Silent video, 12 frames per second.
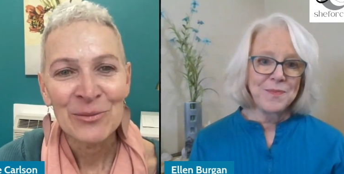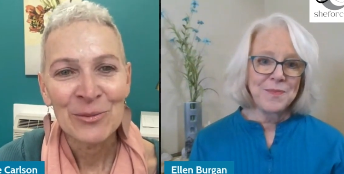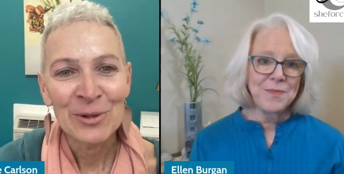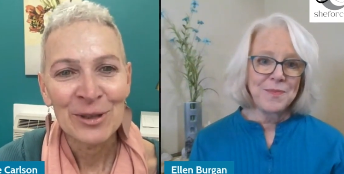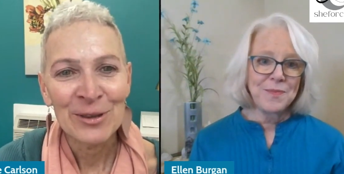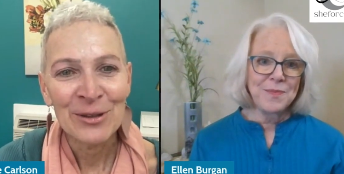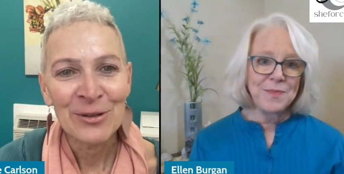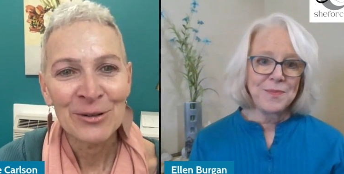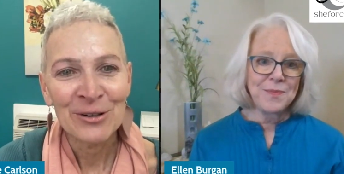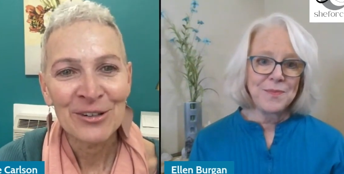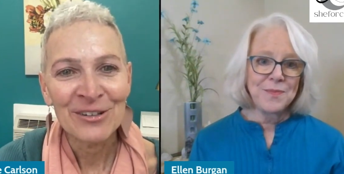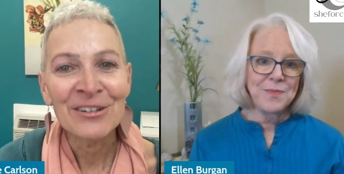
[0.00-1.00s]
Speaker 1: with
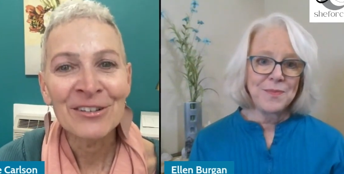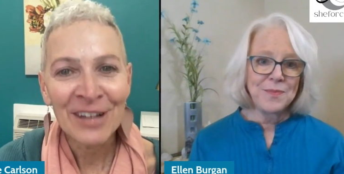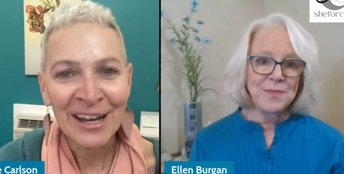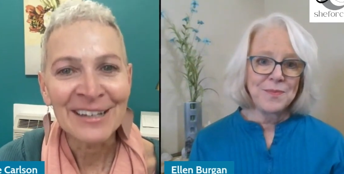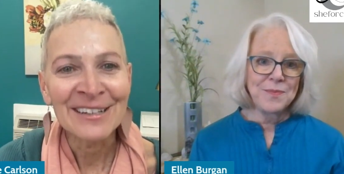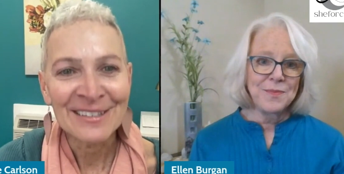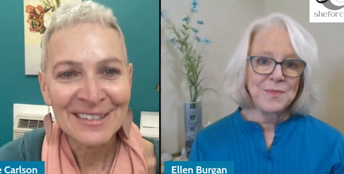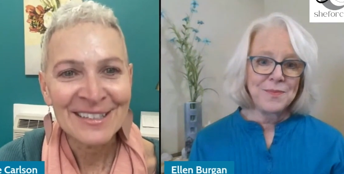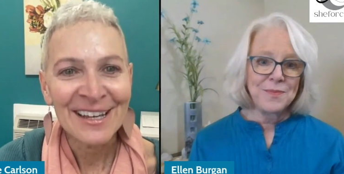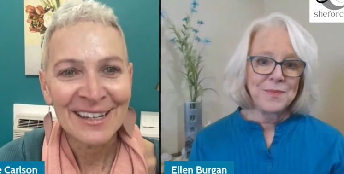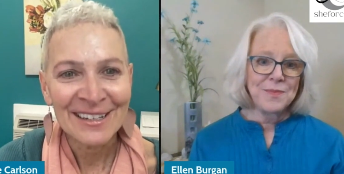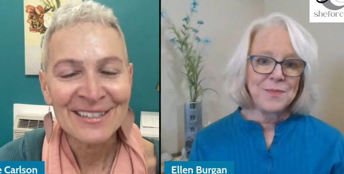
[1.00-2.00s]
your
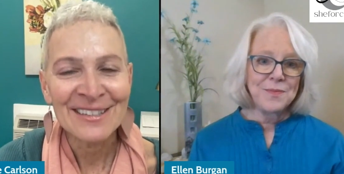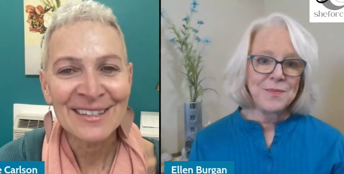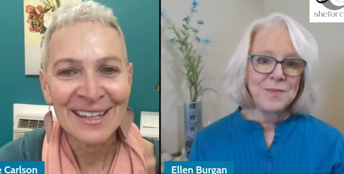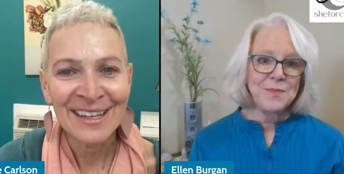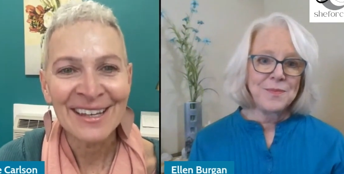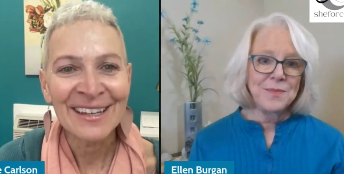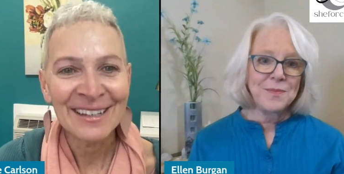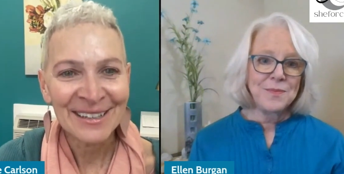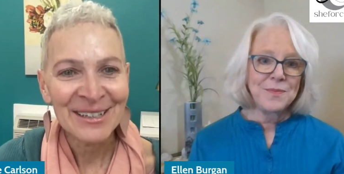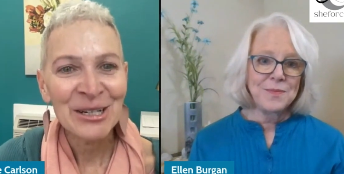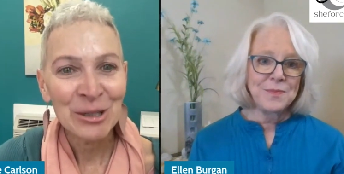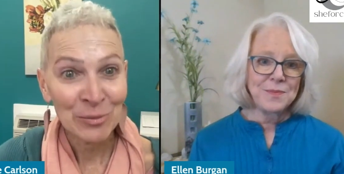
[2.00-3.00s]
clients as
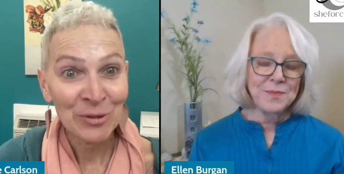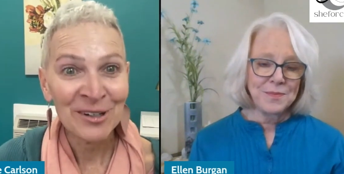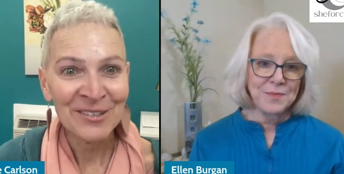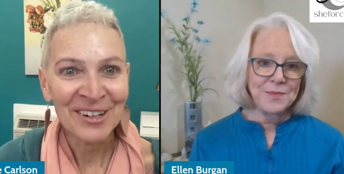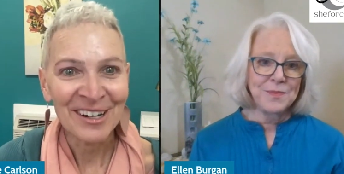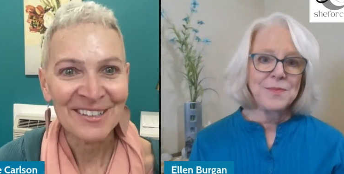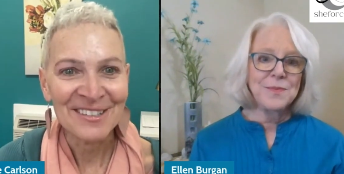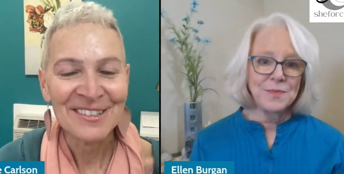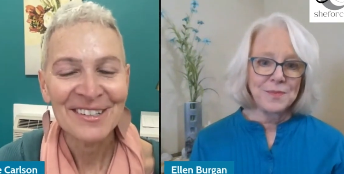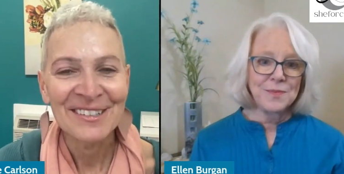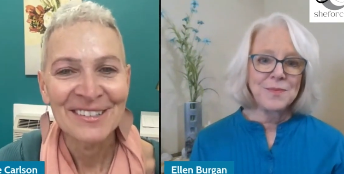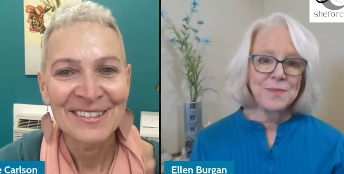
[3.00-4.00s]
they
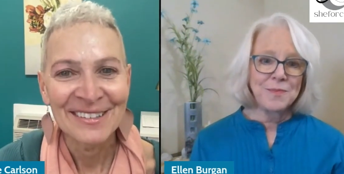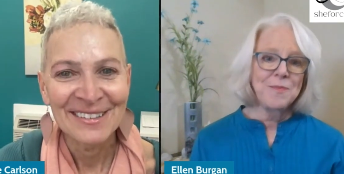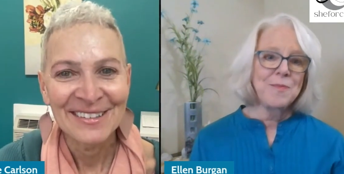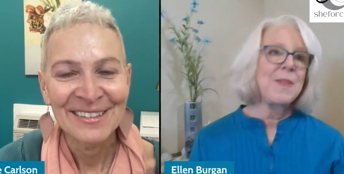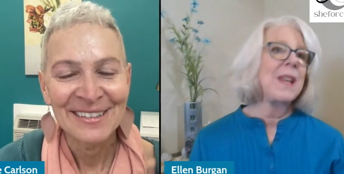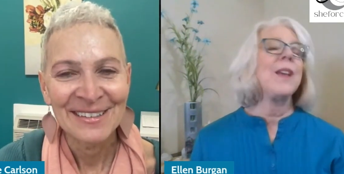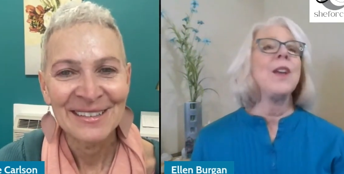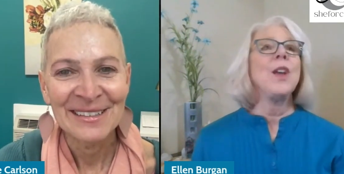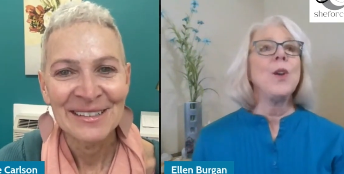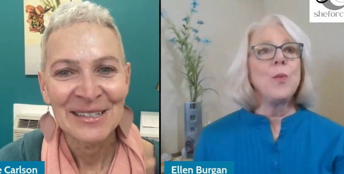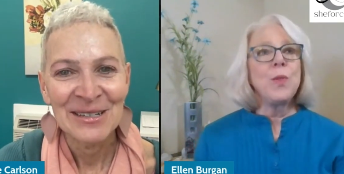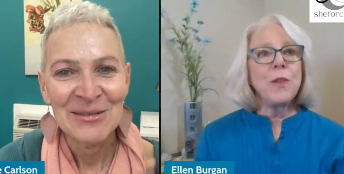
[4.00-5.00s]
progress?
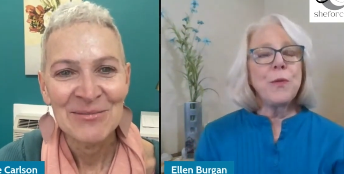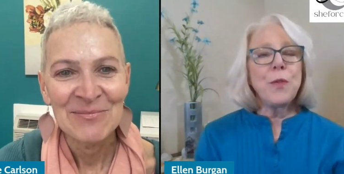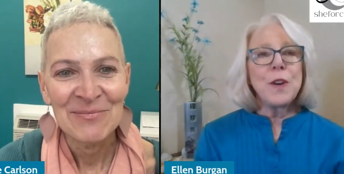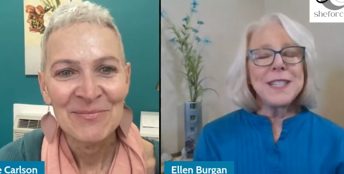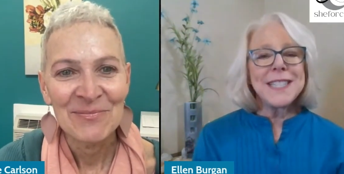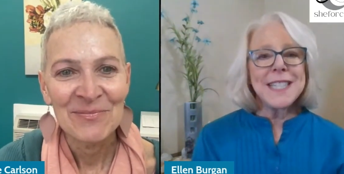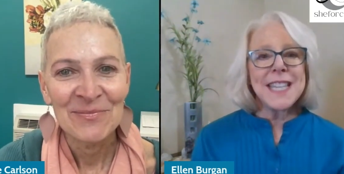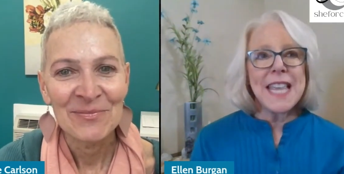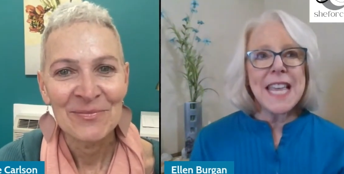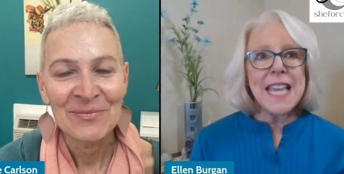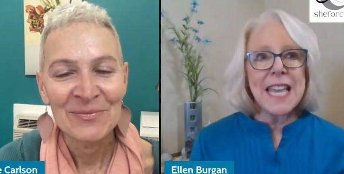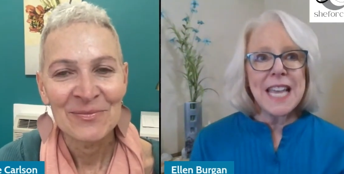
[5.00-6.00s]
Speaker 2: The first
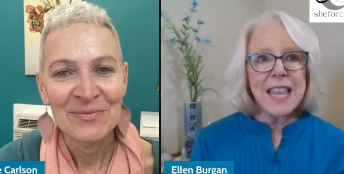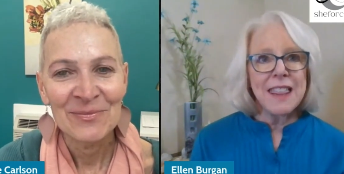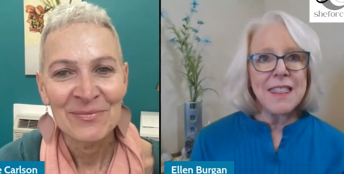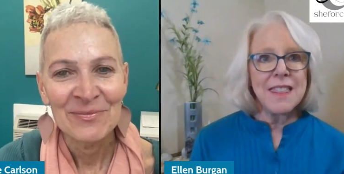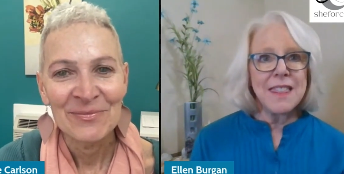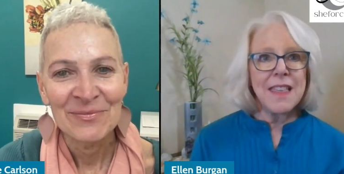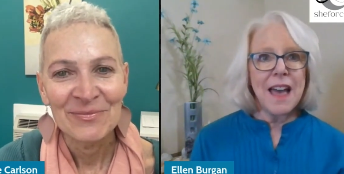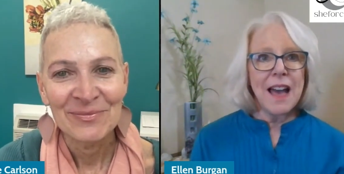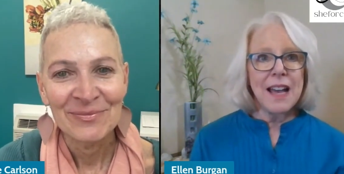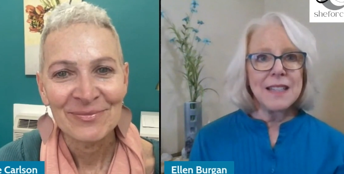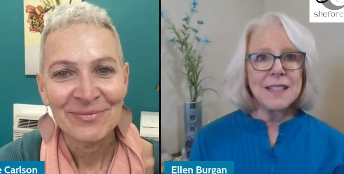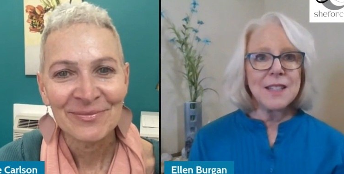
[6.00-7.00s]
thing
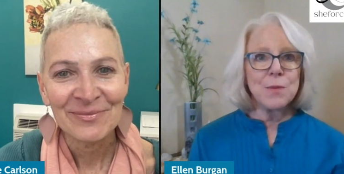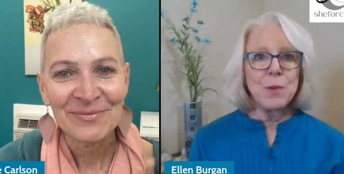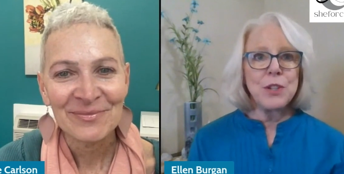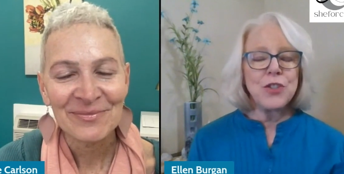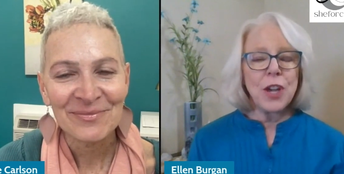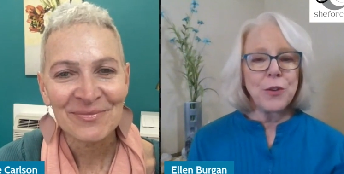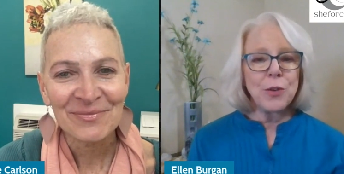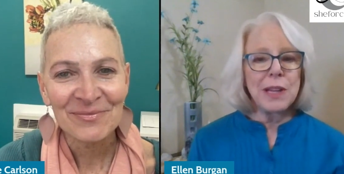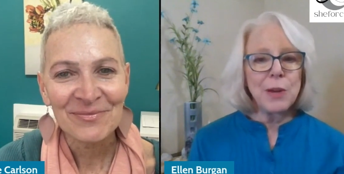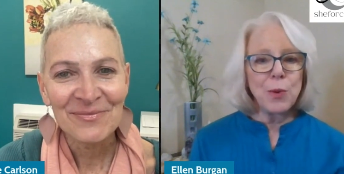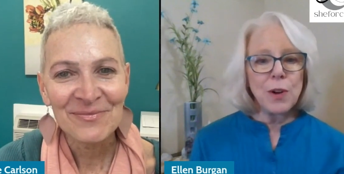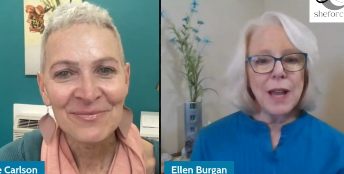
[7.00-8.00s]
that we
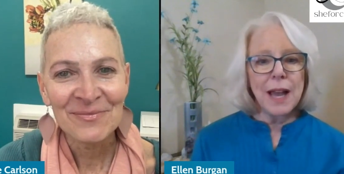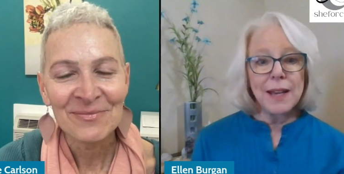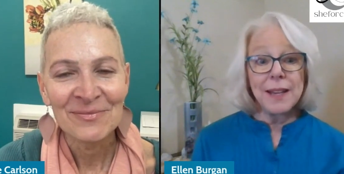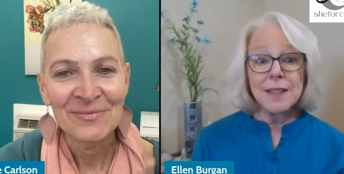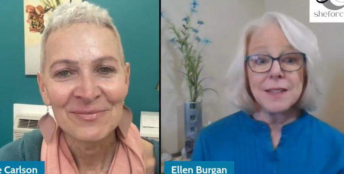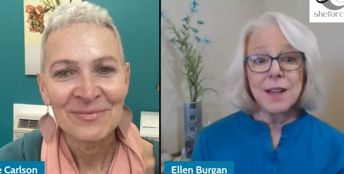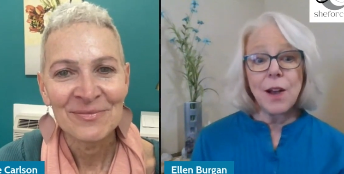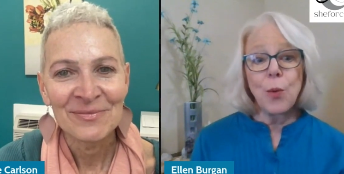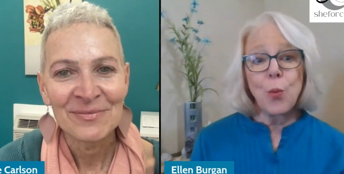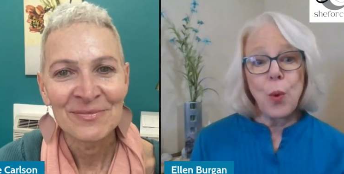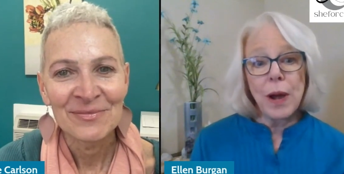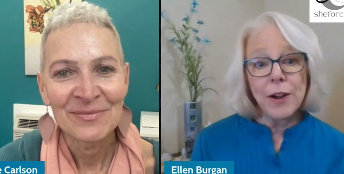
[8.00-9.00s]
generally work on is
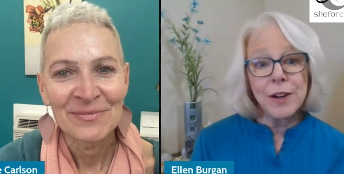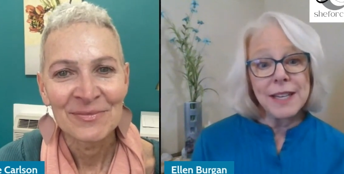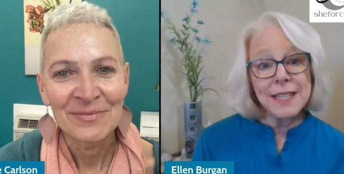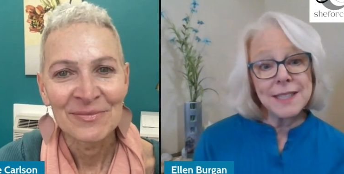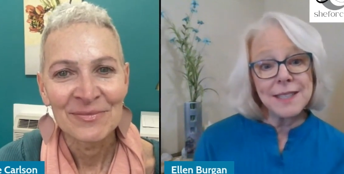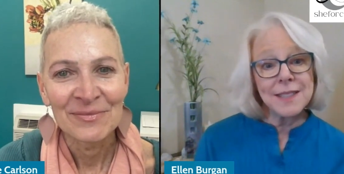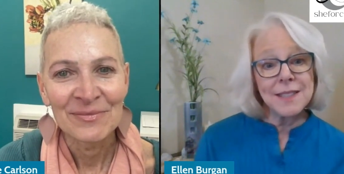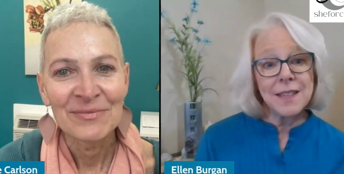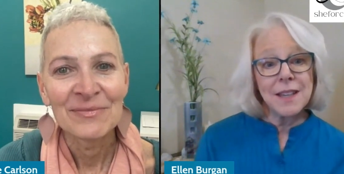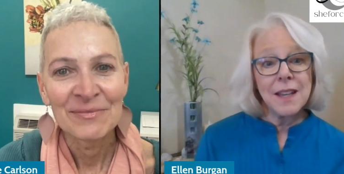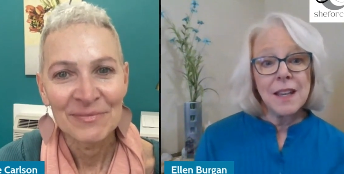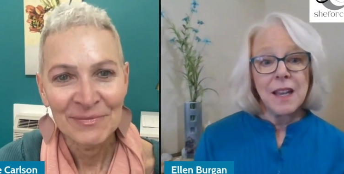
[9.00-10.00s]
awareness,
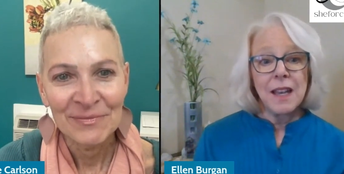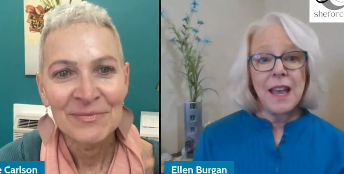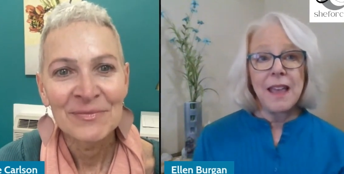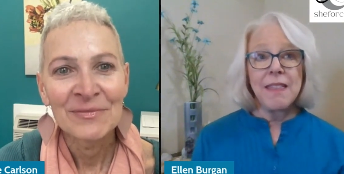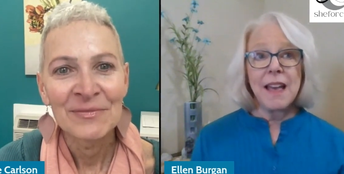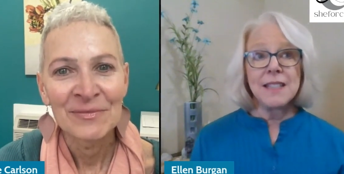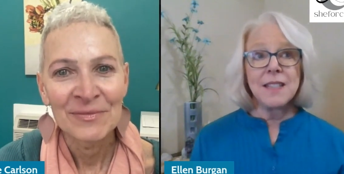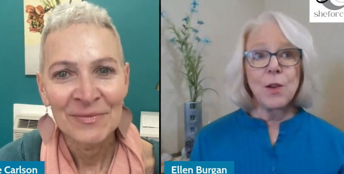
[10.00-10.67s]
and that's